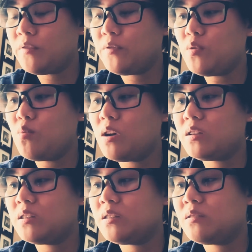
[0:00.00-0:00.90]
if you
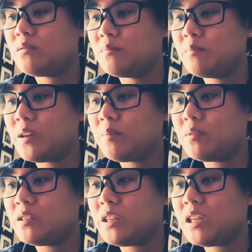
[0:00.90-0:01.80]
want to still be
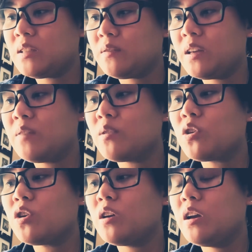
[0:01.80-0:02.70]
able to taste
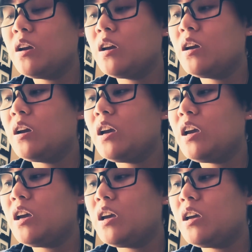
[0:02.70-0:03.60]
flavor
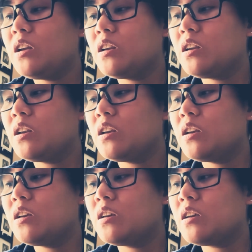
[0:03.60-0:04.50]
and
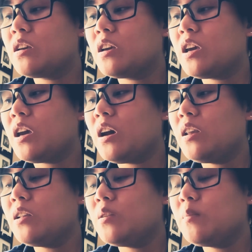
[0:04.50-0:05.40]
get
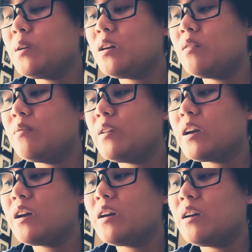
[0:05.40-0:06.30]
a little bit of
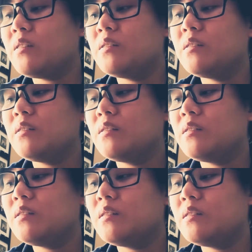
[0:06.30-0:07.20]
like a,
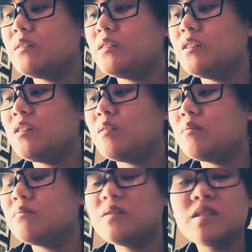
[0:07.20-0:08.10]
you
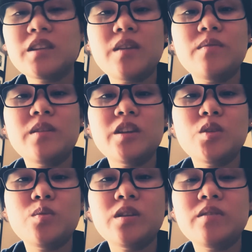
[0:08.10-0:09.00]
know, the same
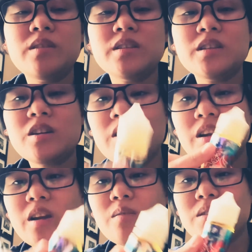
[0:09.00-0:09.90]
feeling you would with a
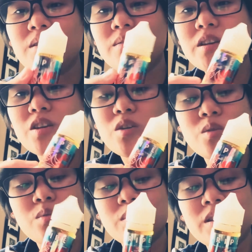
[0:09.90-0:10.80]
cigarette, I would definitely
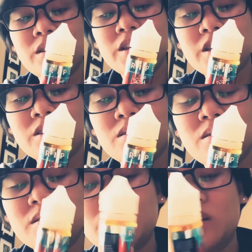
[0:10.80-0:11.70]
go with Nic
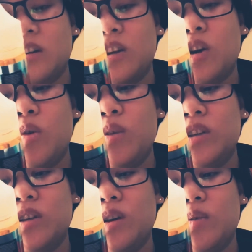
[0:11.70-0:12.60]
salts. Go
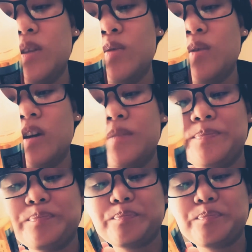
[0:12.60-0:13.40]
with your lowest one,